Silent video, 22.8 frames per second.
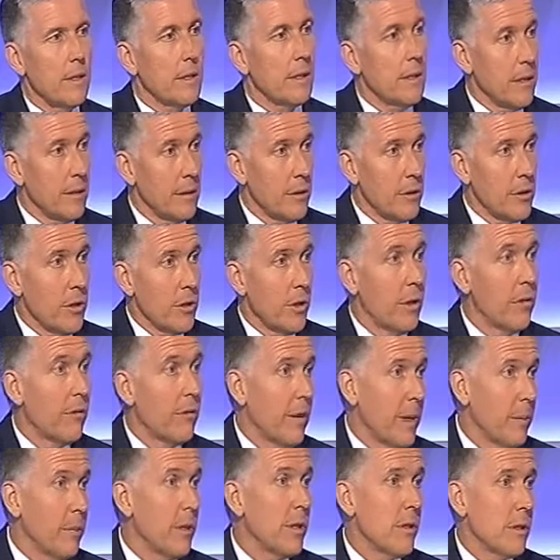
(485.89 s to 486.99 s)
Sutherland Shire
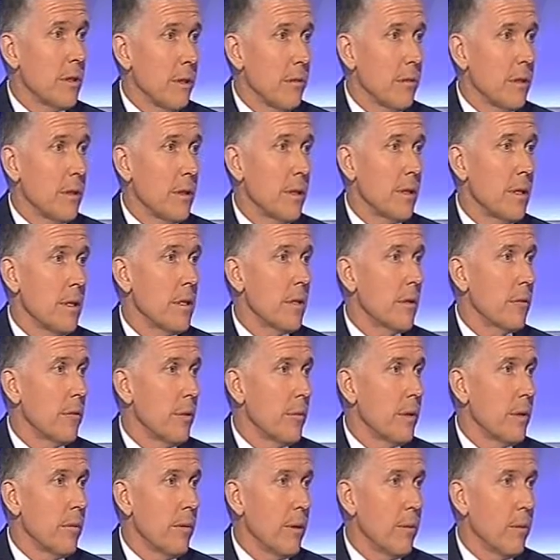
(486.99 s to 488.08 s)
Family Services is a group
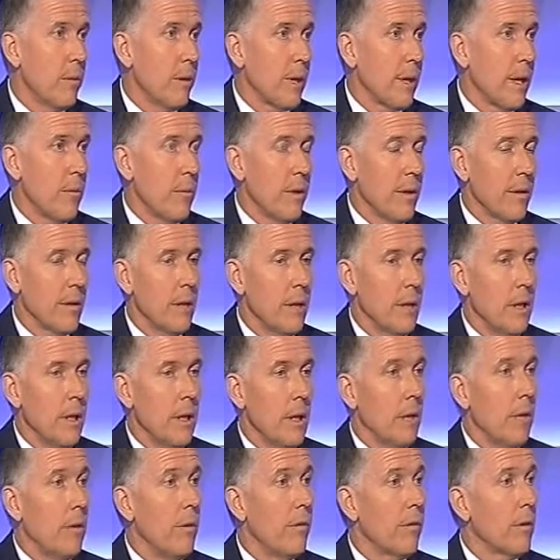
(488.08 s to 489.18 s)
that we're working with
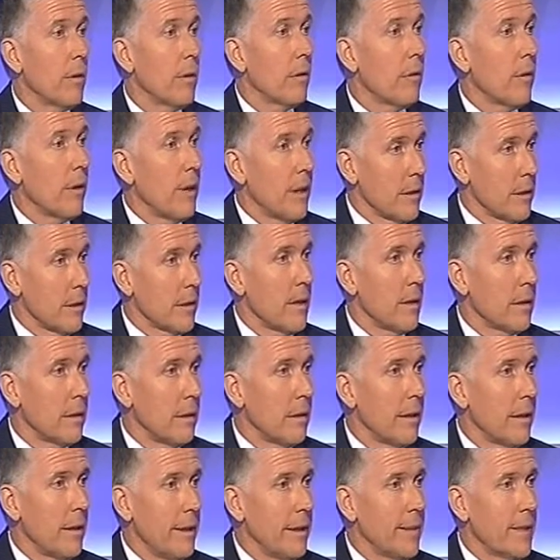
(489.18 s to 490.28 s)
Cronulla Sutherland
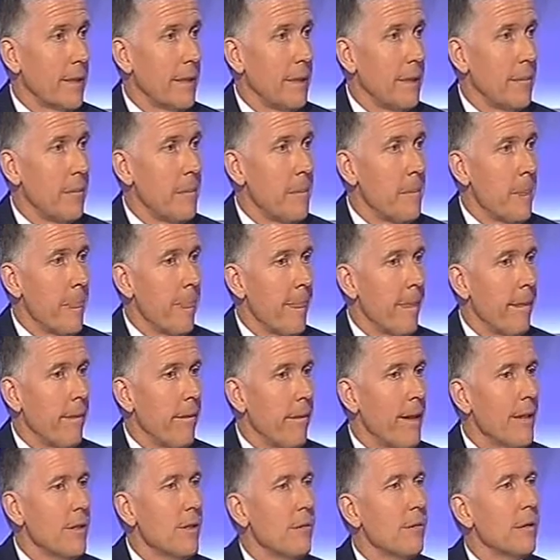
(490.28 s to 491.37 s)
Leagues Club.
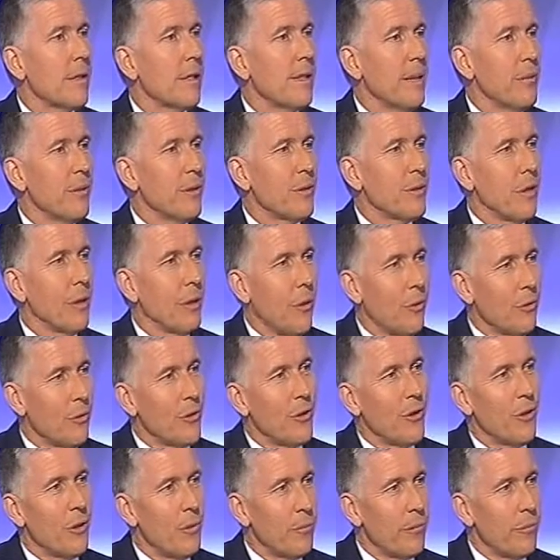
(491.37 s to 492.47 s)
That's to establish
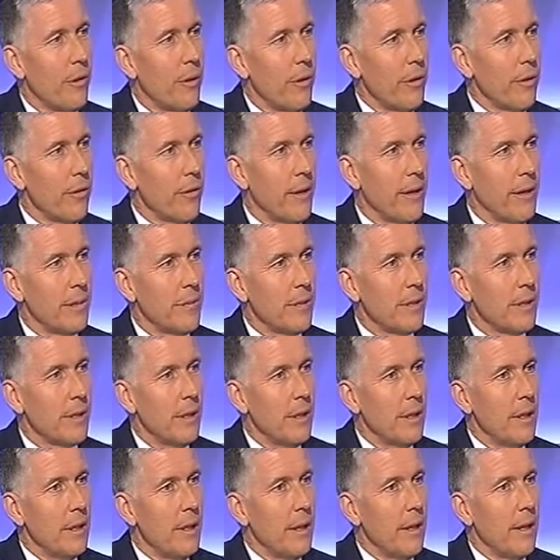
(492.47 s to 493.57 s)
long-term programs
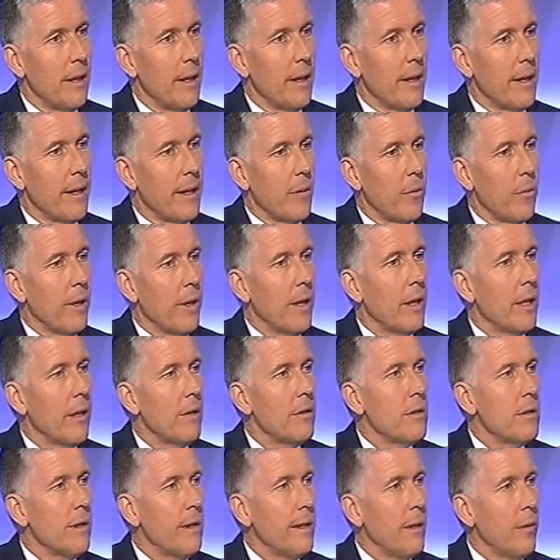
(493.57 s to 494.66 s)
where you're
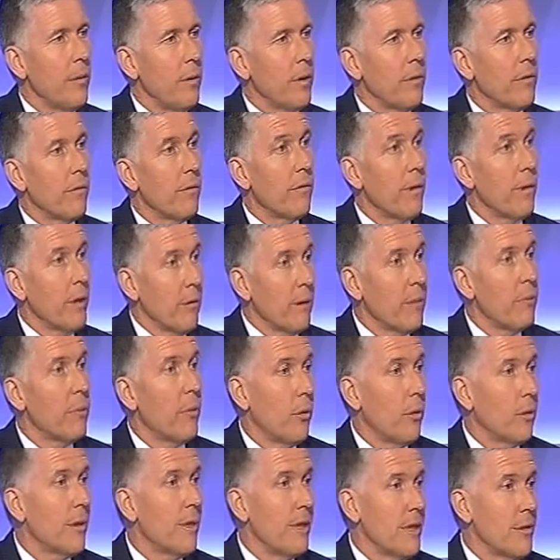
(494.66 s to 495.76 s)
dealing with very
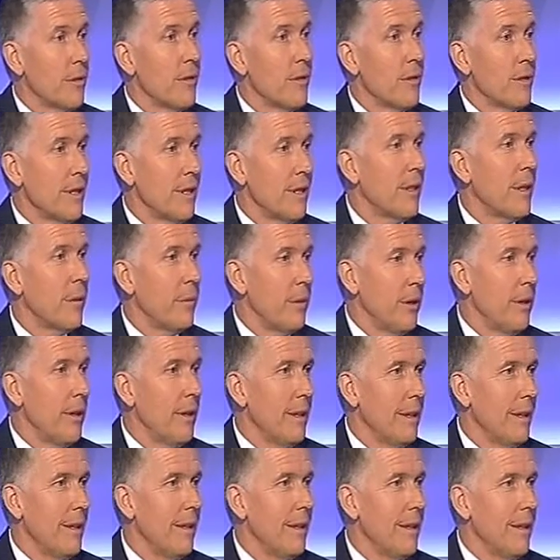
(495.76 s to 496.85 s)
important issues in
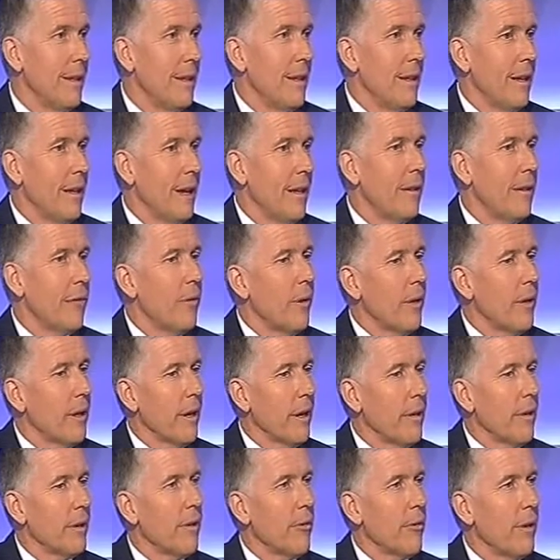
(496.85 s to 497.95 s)
community. And if we're going
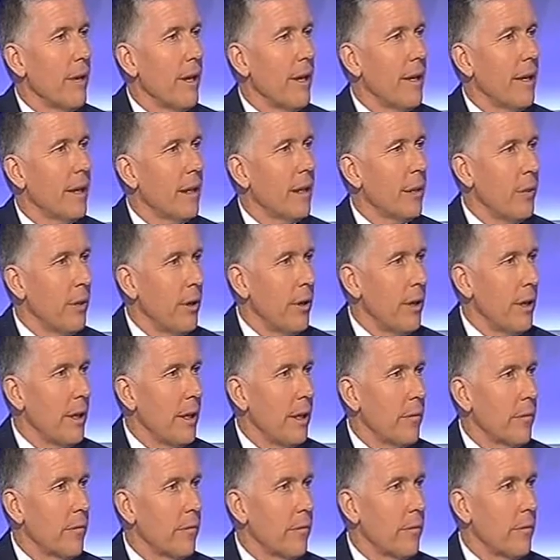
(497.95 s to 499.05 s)
to create a community
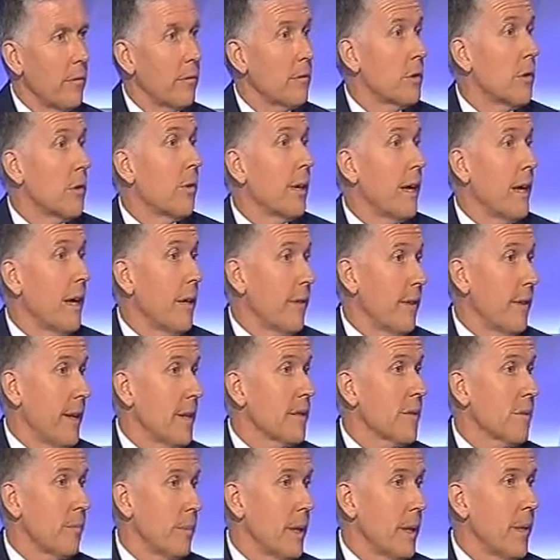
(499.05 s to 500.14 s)
of
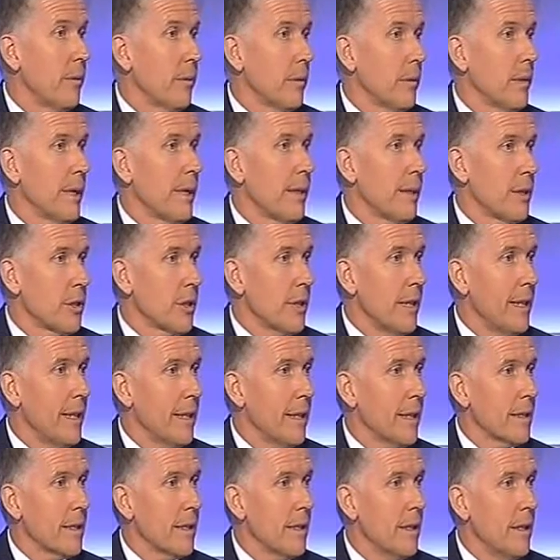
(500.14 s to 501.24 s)
2,500 people at the
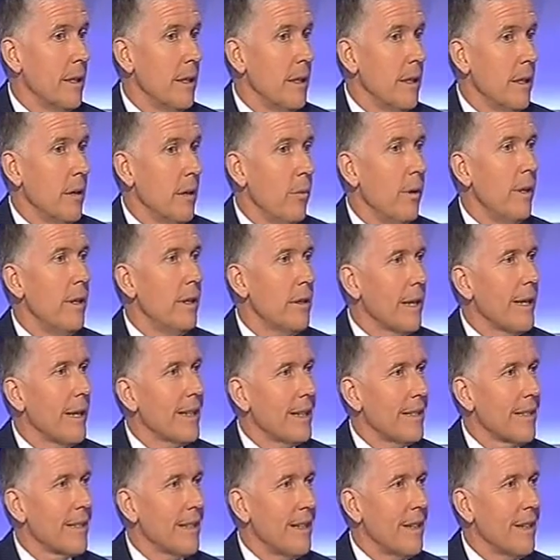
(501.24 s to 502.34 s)
Sharks, we need to
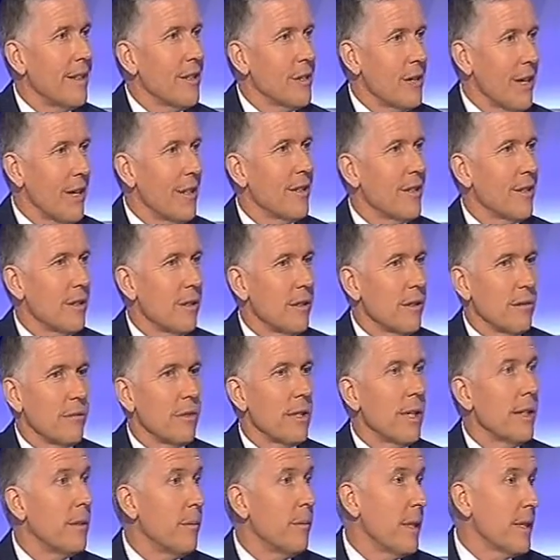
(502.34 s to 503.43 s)
understand the challenges of,
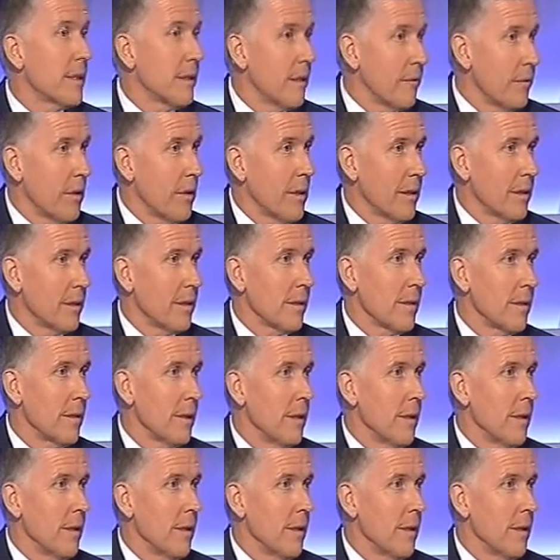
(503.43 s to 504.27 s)
say, domestic violence.